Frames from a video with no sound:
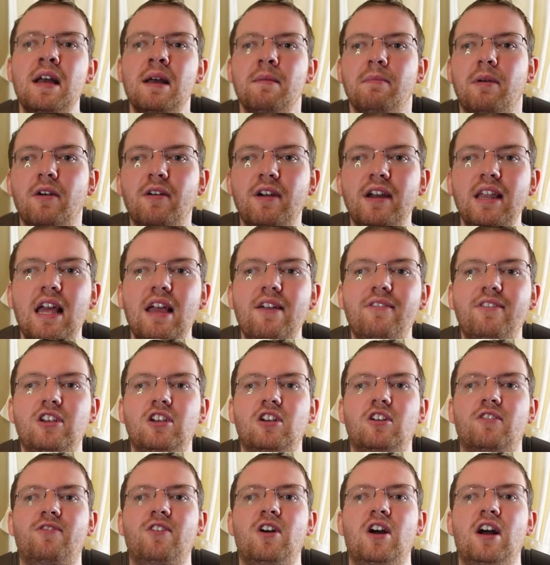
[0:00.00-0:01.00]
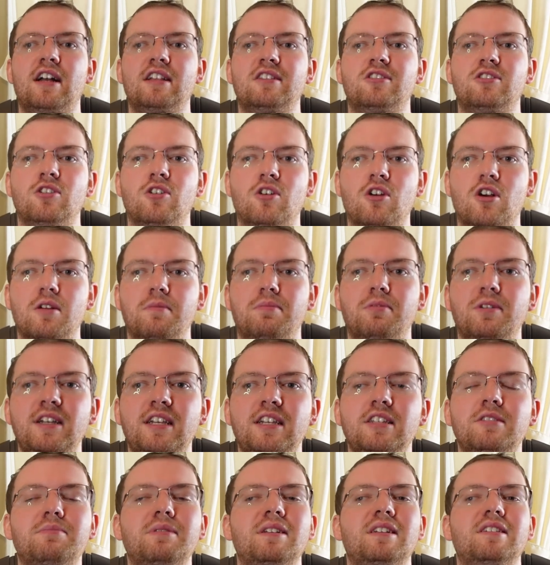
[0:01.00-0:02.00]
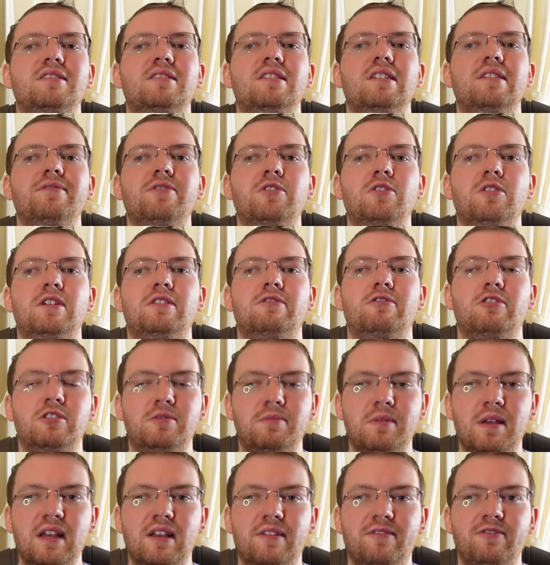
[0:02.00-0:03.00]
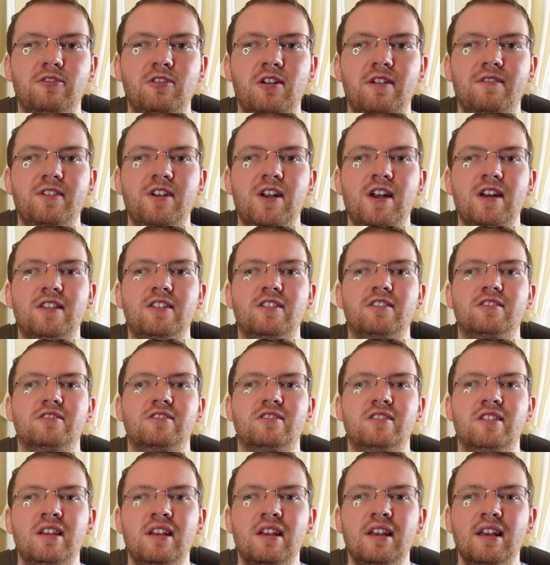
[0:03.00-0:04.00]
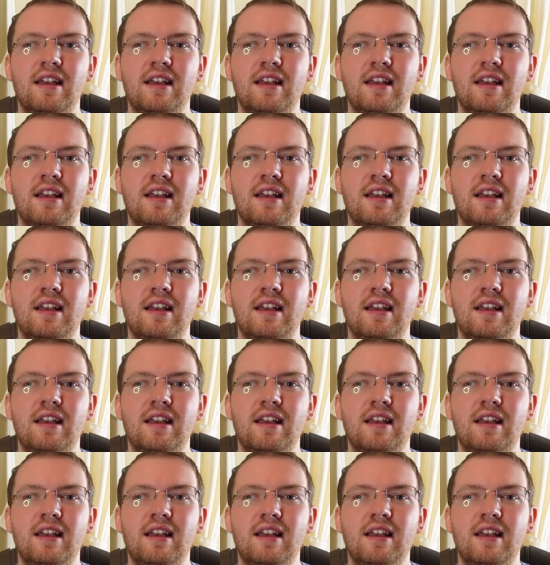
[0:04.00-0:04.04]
But whatever your thoughts are, please be civil and respectful of others.